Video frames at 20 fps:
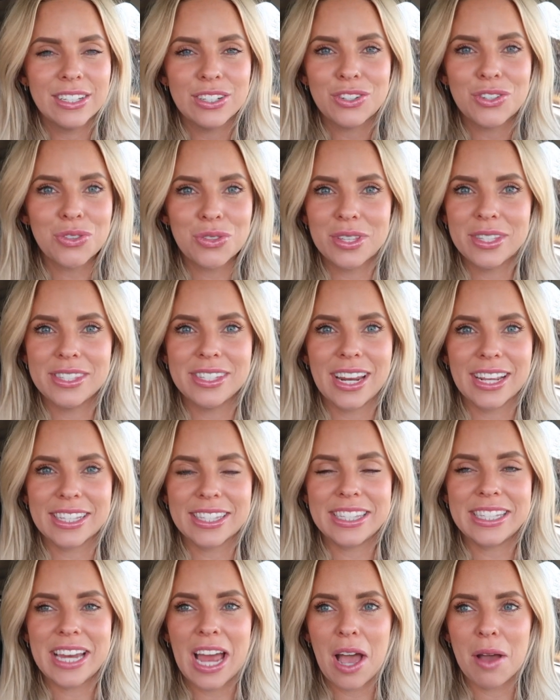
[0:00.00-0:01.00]
to this
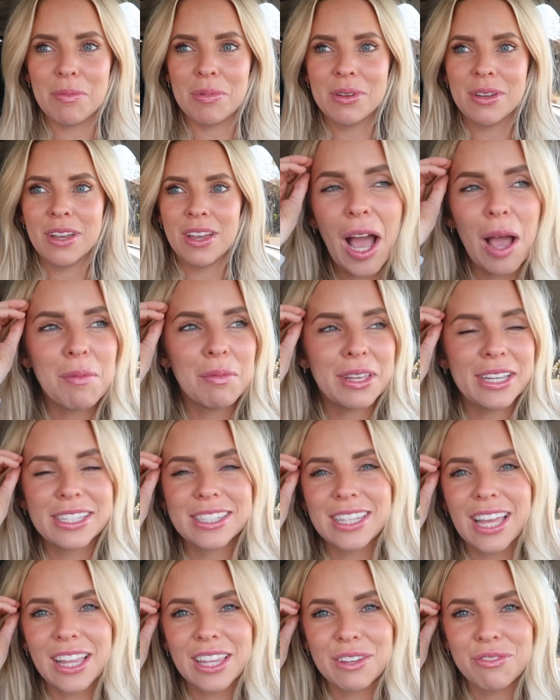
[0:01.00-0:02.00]
next step. I'm like
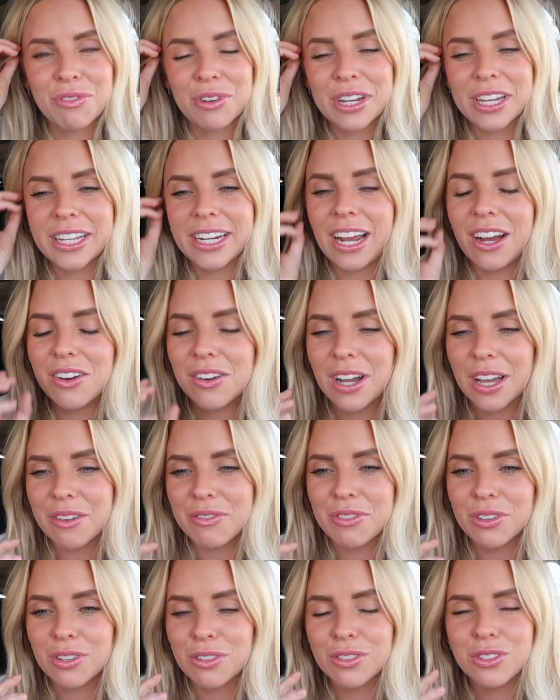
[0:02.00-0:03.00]
slightly freaking out. I
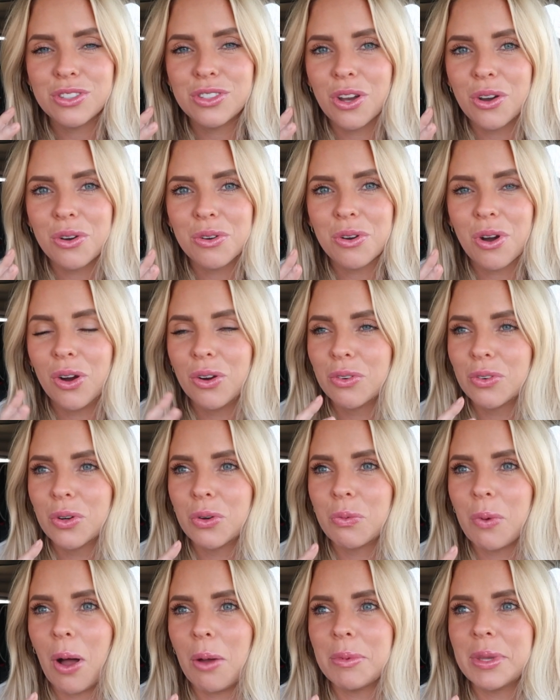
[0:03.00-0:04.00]
feel so
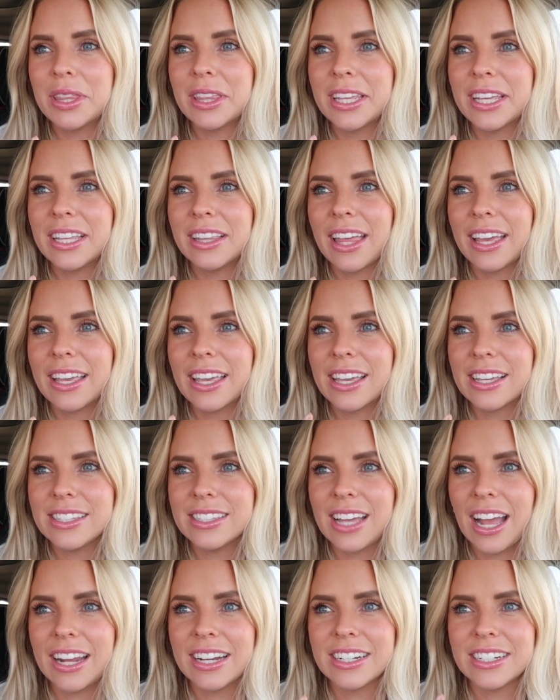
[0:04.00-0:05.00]
overwhelmingly like
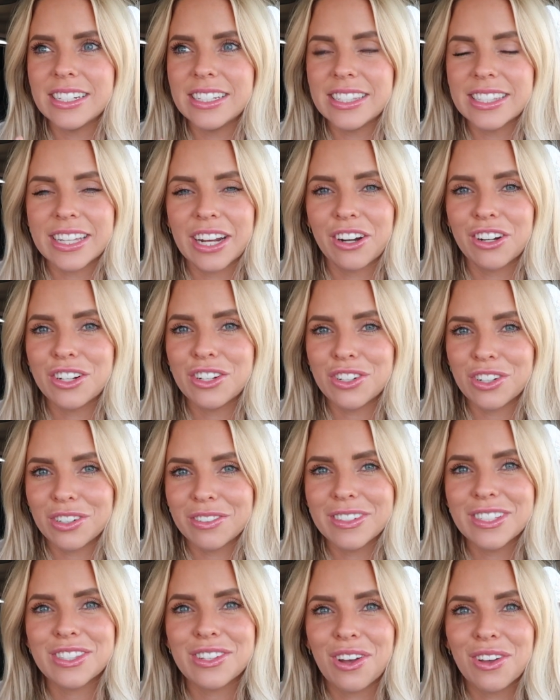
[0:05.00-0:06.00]
excited and scared and
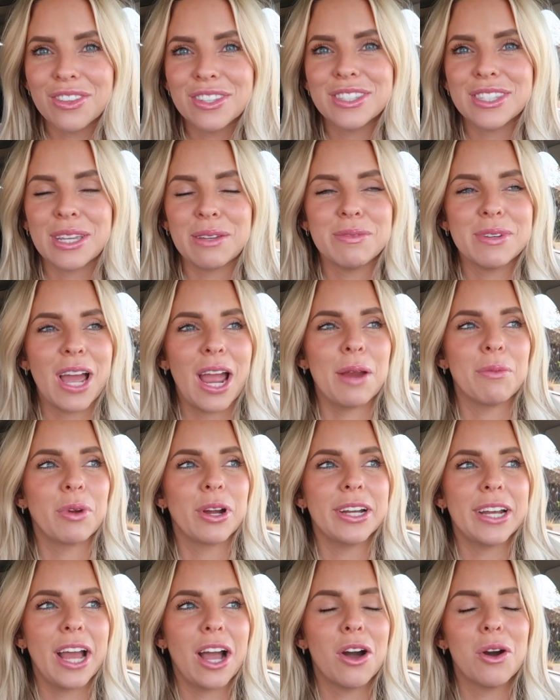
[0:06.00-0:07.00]
nervous all at the same time
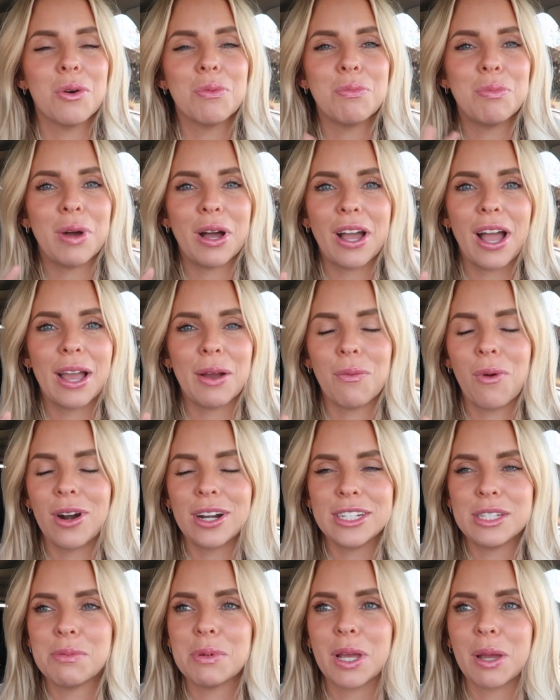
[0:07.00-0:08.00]
right now, but I
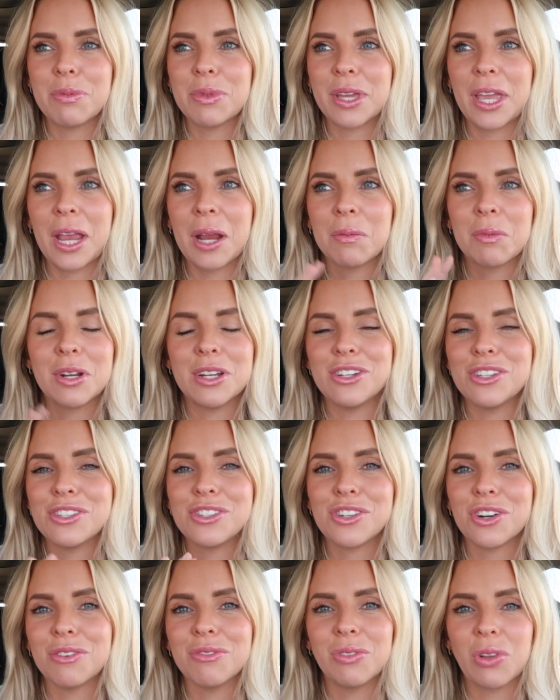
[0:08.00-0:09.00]
wanted to pick up the camera and just
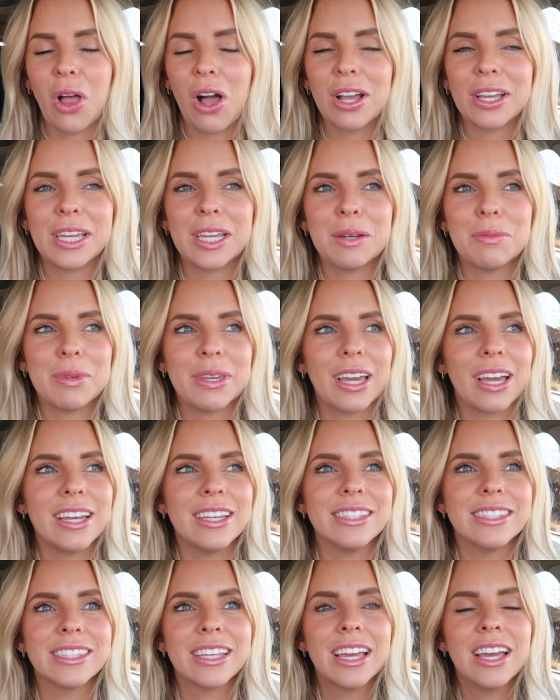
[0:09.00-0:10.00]
start vlogging
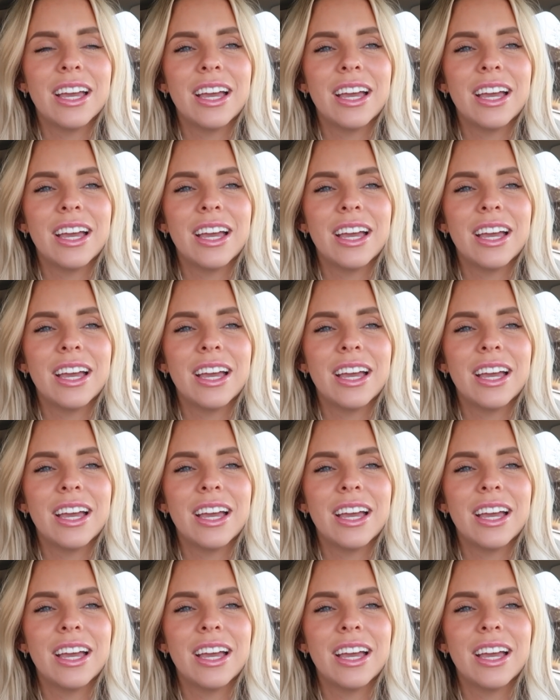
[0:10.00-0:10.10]
because